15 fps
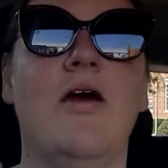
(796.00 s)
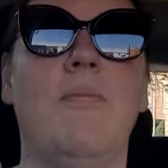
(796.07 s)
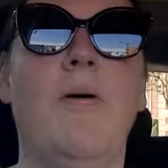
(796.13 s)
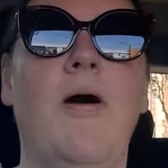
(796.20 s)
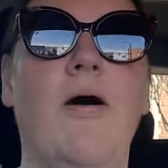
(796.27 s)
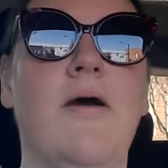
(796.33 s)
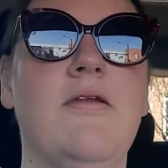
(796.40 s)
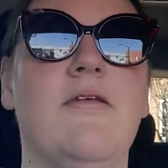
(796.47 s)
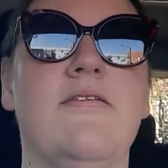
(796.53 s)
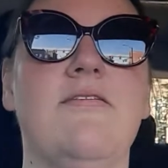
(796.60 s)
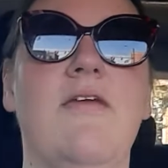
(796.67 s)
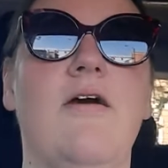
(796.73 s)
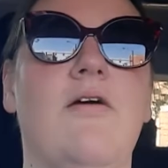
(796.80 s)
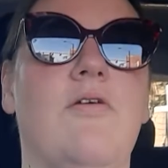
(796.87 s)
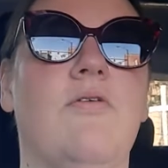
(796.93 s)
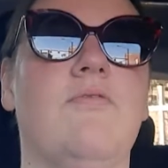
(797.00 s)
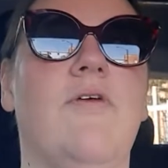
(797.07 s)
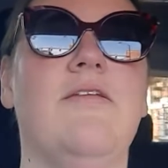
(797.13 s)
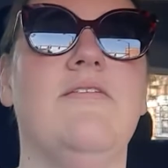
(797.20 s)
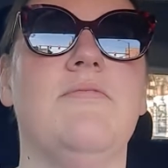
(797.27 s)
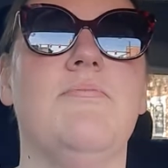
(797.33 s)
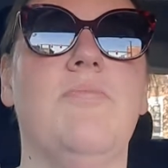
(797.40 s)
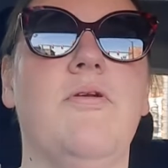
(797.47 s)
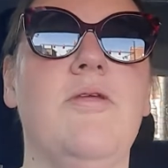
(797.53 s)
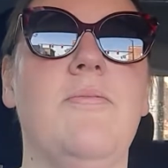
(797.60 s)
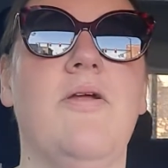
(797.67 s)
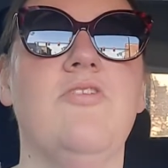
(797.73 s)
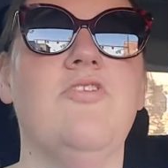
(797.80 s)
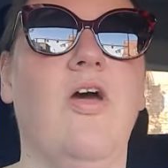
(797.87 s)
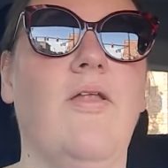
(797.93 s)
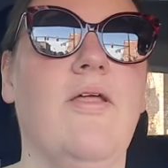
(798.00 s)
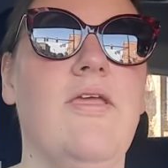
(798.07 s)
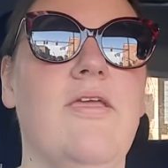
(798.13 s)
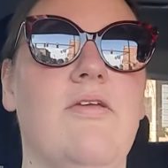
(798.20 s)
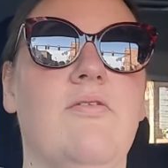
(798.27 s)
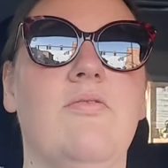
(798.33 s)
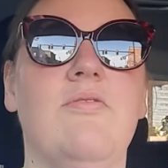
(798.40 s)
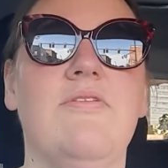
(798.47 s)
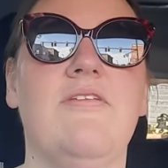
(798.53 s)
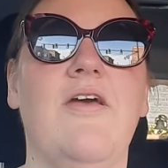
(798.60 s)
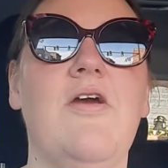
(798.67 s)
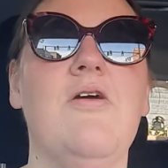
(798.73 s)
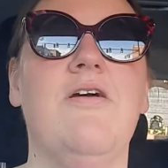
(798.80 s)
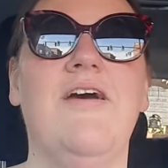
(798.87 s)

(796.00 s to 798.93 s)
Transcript: a pot, and a stove. That's pretty much all I use. So